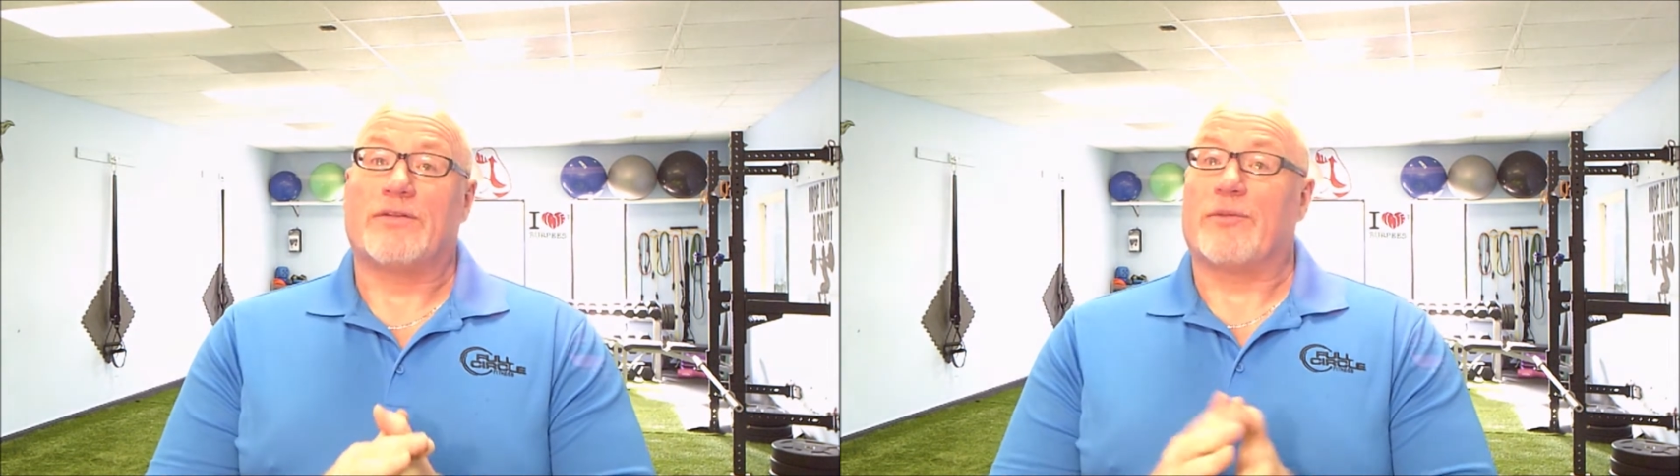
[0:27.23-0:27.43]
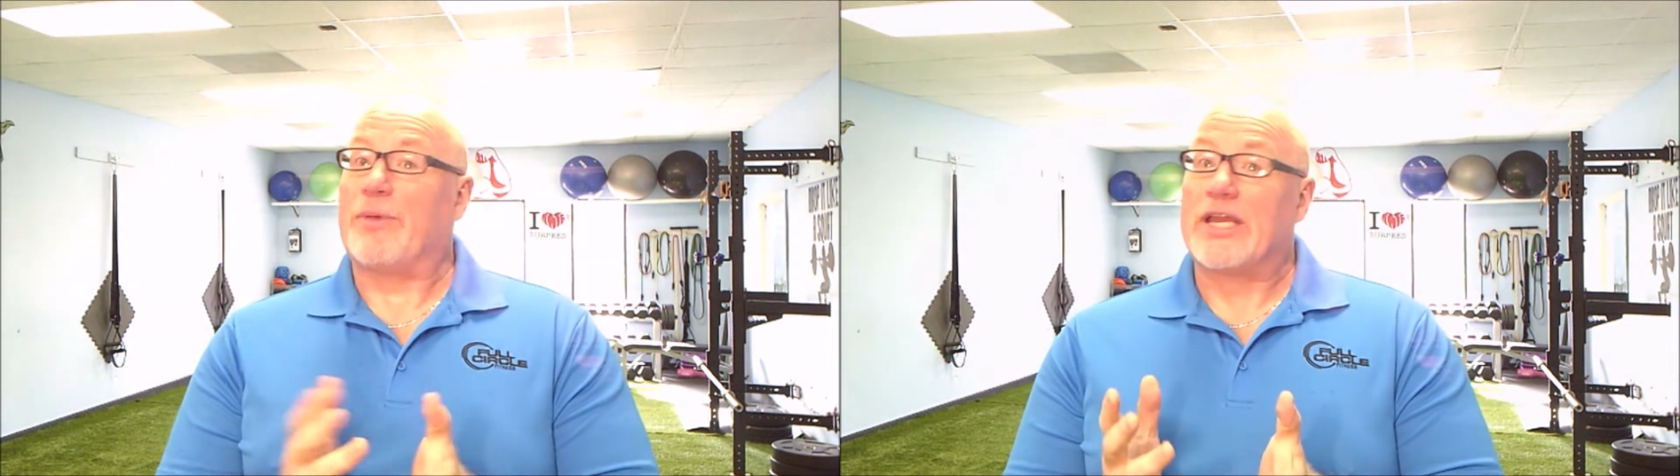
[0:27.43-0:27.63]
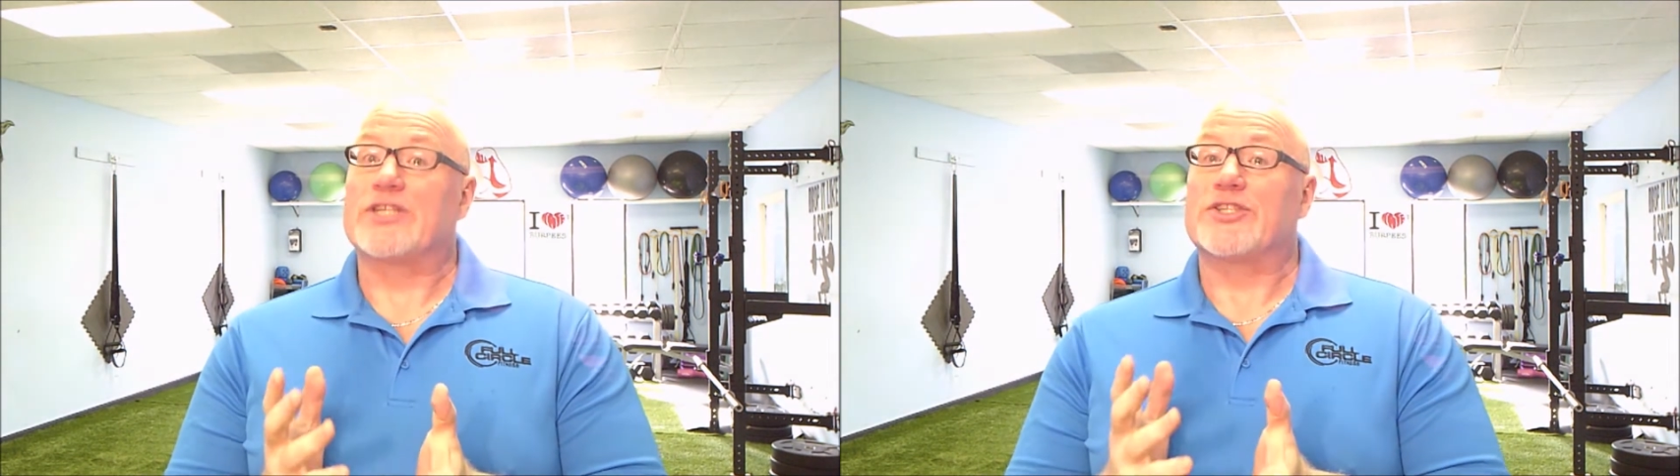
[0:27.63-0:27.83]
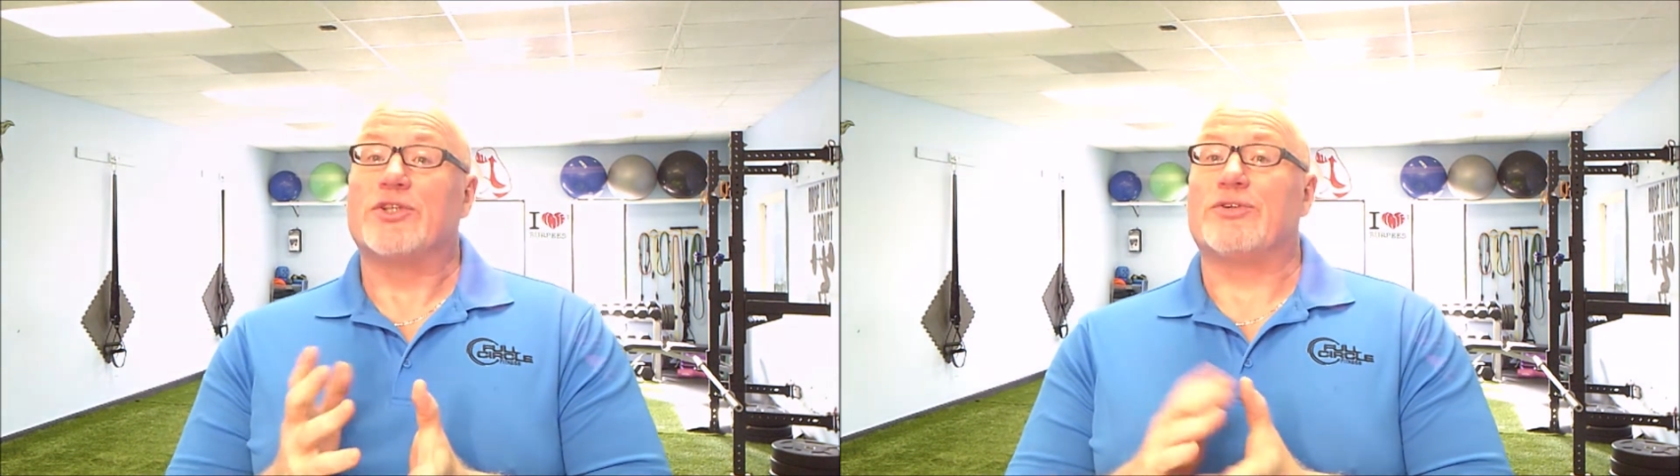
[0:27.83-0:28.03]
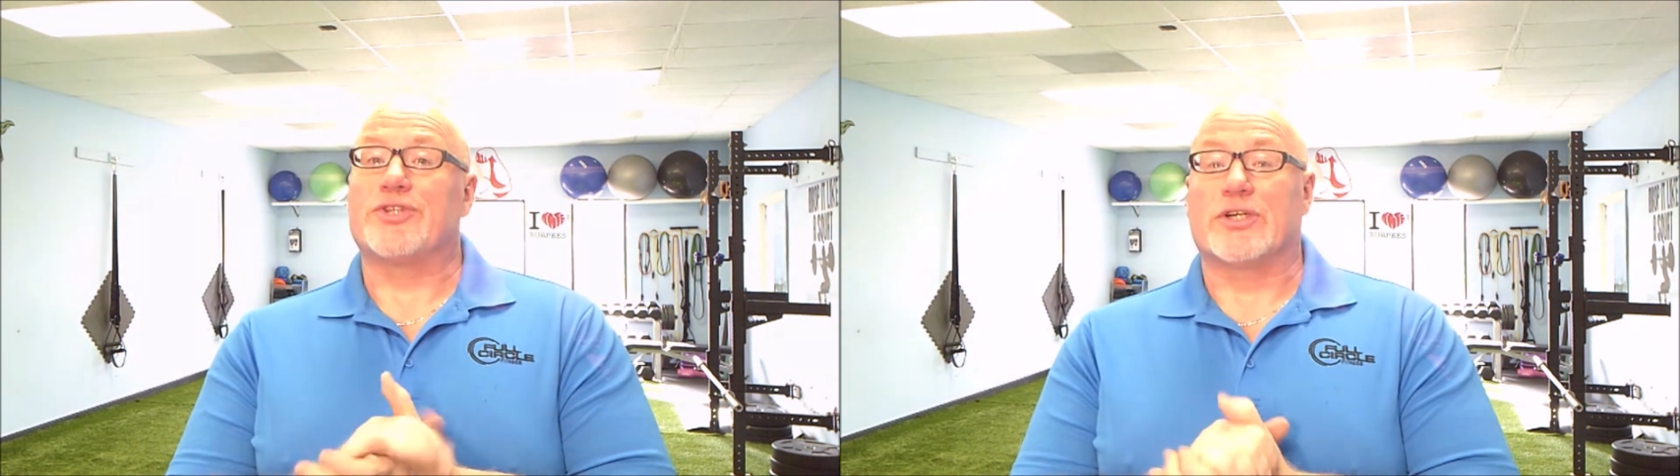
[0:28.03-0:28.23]
The Biggest
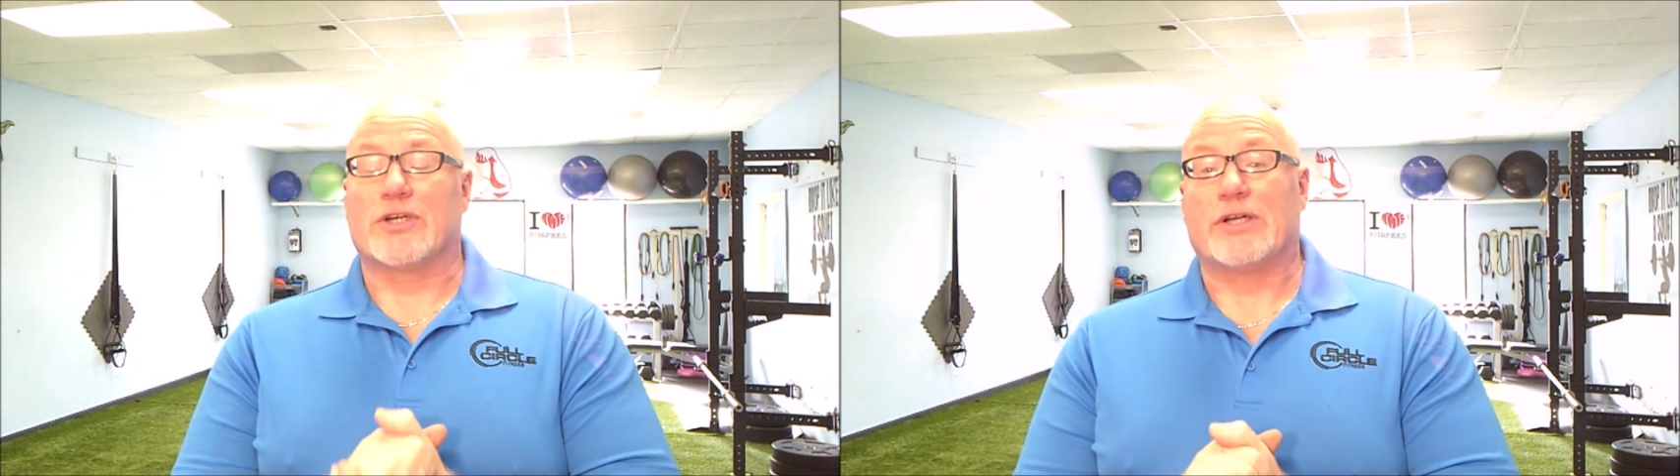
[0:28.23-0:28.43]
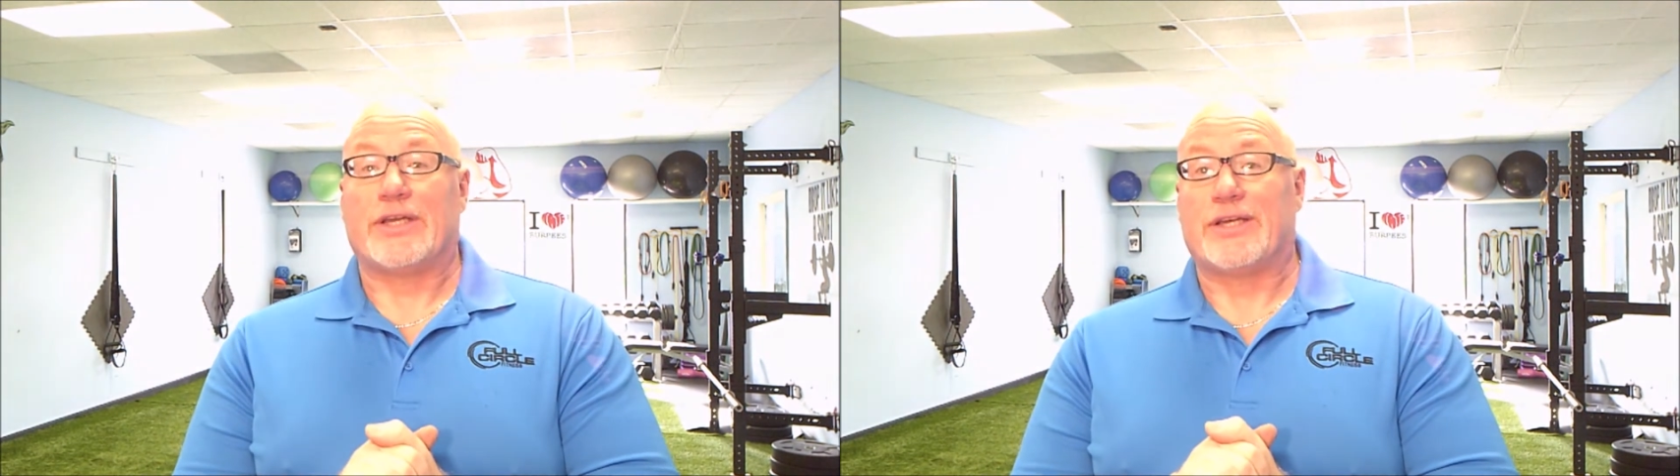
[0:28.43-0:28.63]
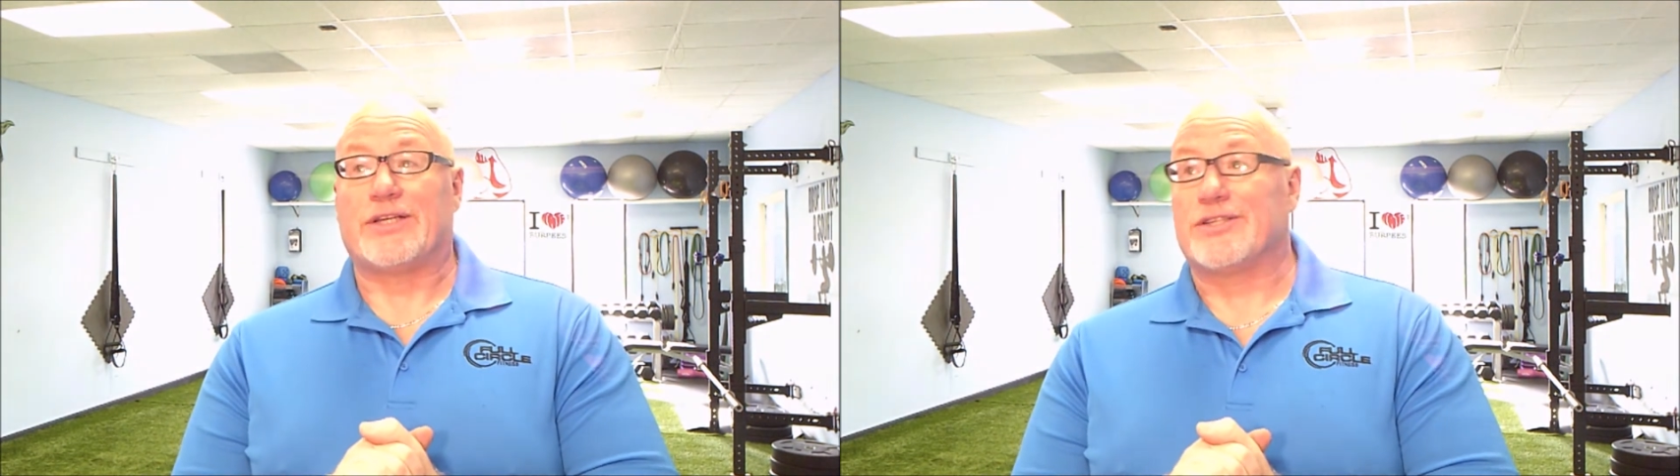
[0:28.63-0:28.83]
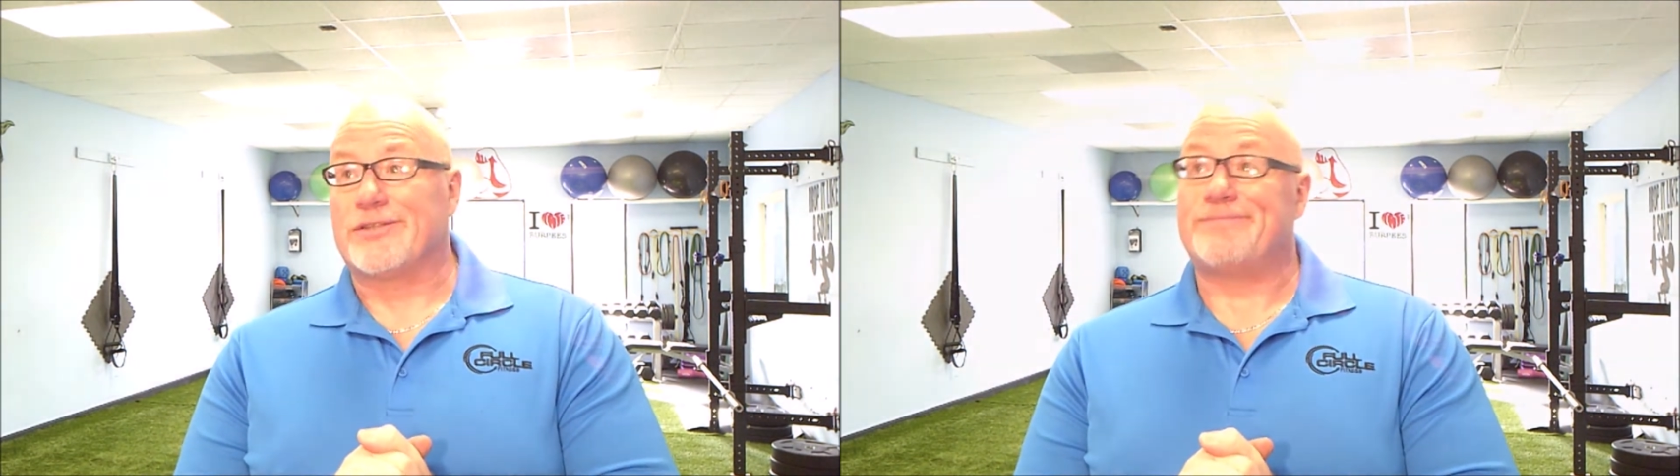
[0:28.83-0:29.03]
Loser is,